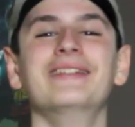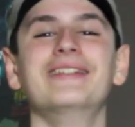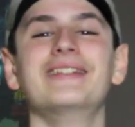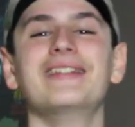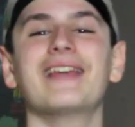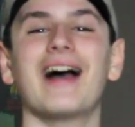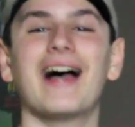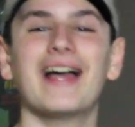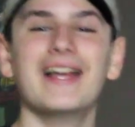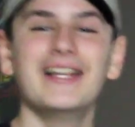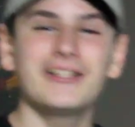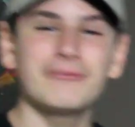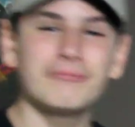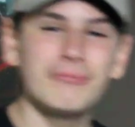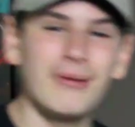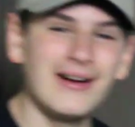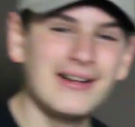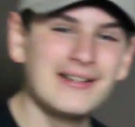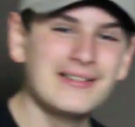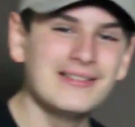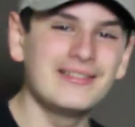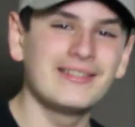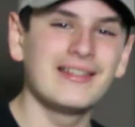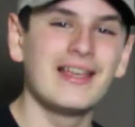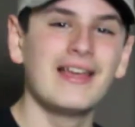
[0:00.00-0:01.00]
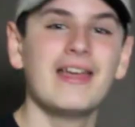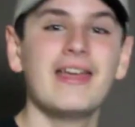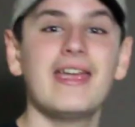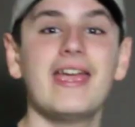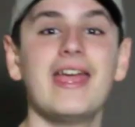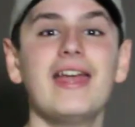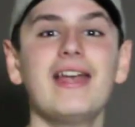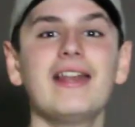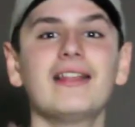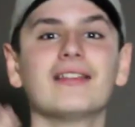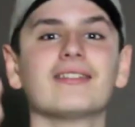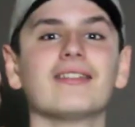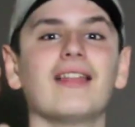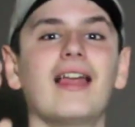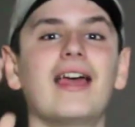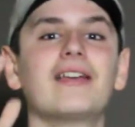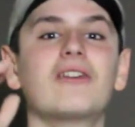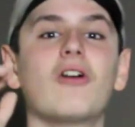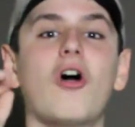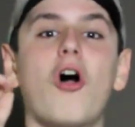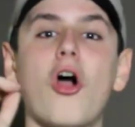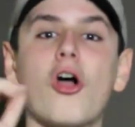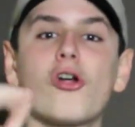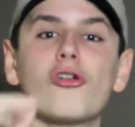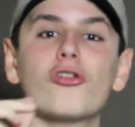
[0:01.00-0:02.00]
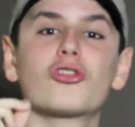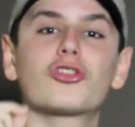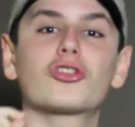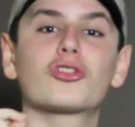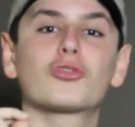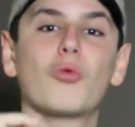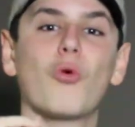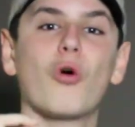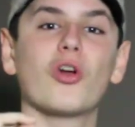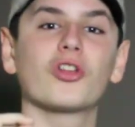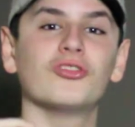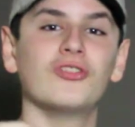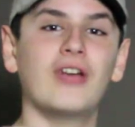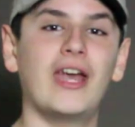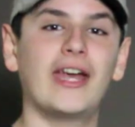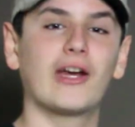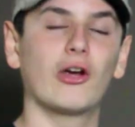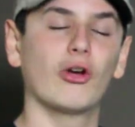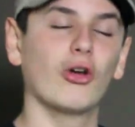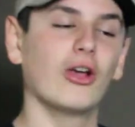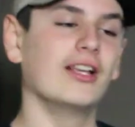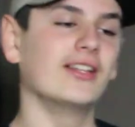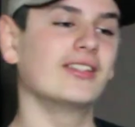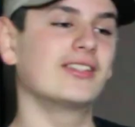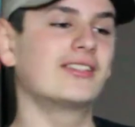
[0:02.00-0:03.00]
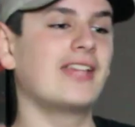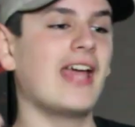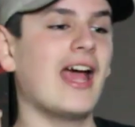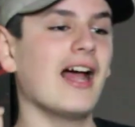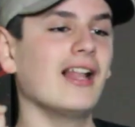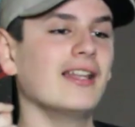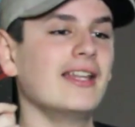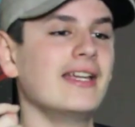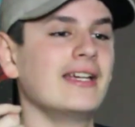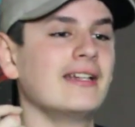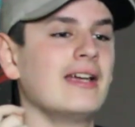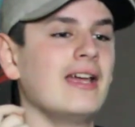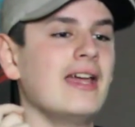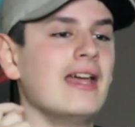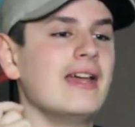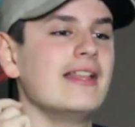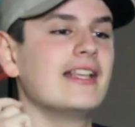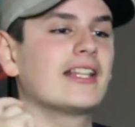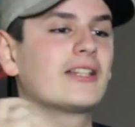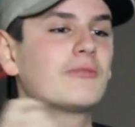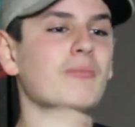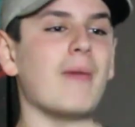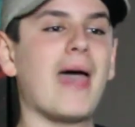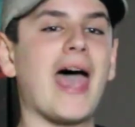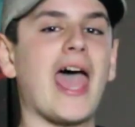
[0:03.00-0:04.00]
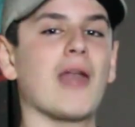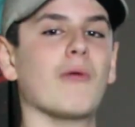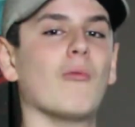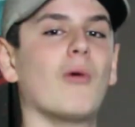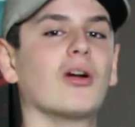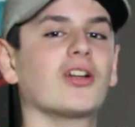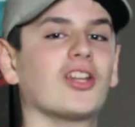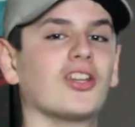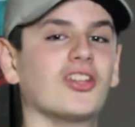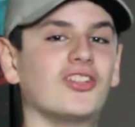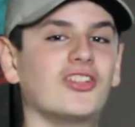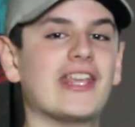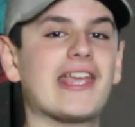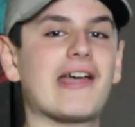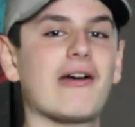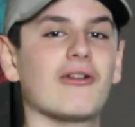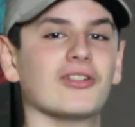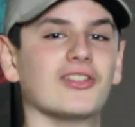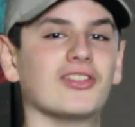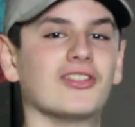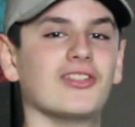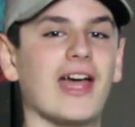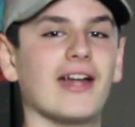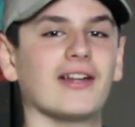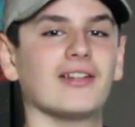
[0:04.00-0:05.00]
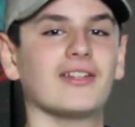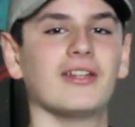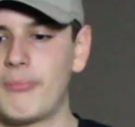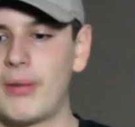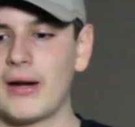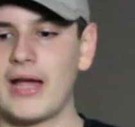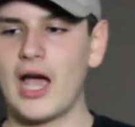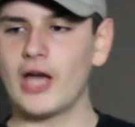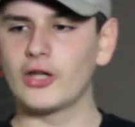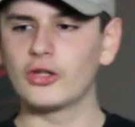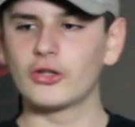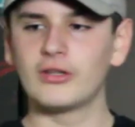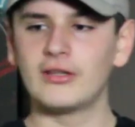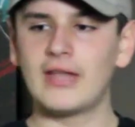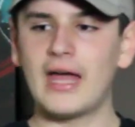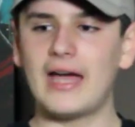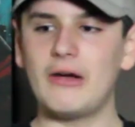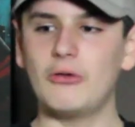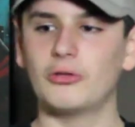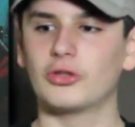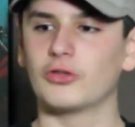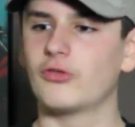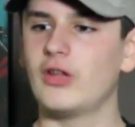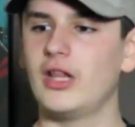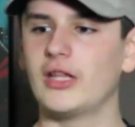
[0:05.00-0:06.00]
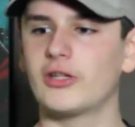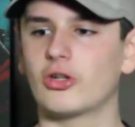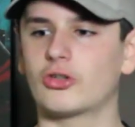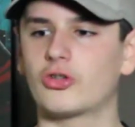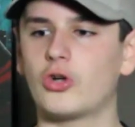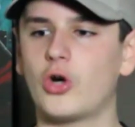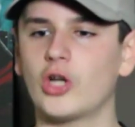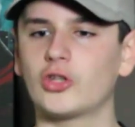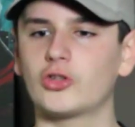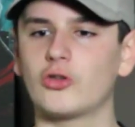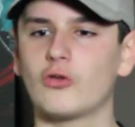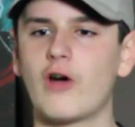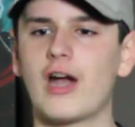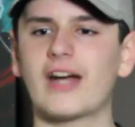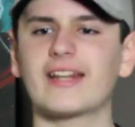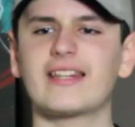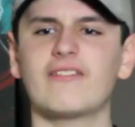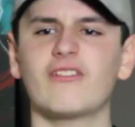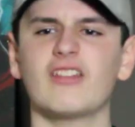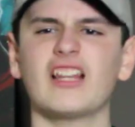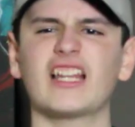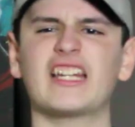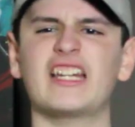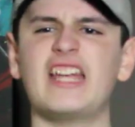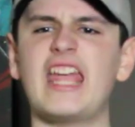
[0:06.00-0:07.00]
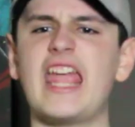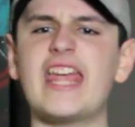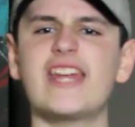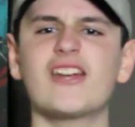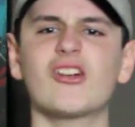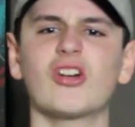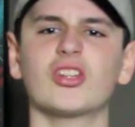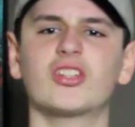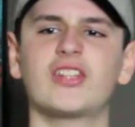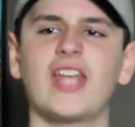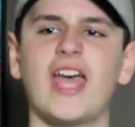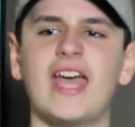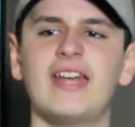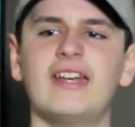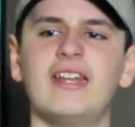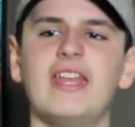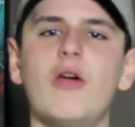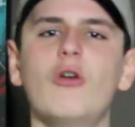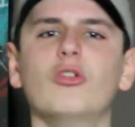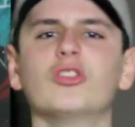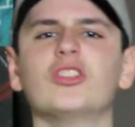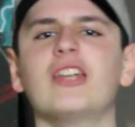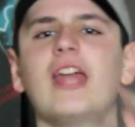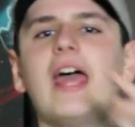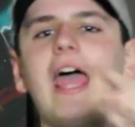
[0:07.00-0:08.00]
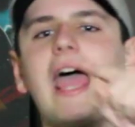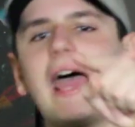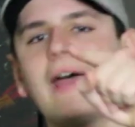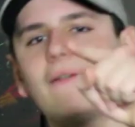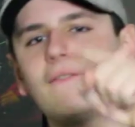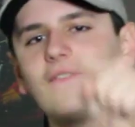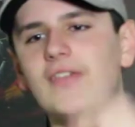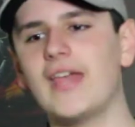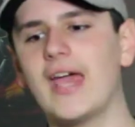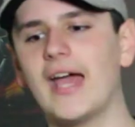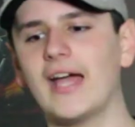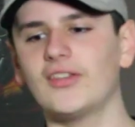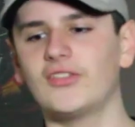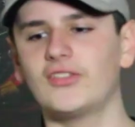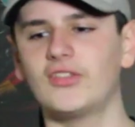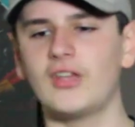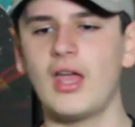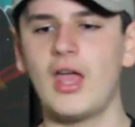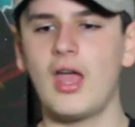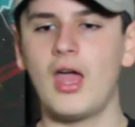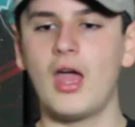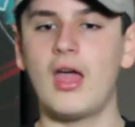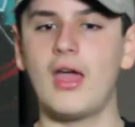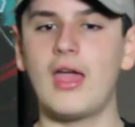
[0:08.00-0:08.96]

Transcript: The ice puns, it is like Arnold Schwarzenegger is telling this man what to say on set. But yeah, other than that, it was a really good crossover. I give it like an 8 out of 10. It was an F yes.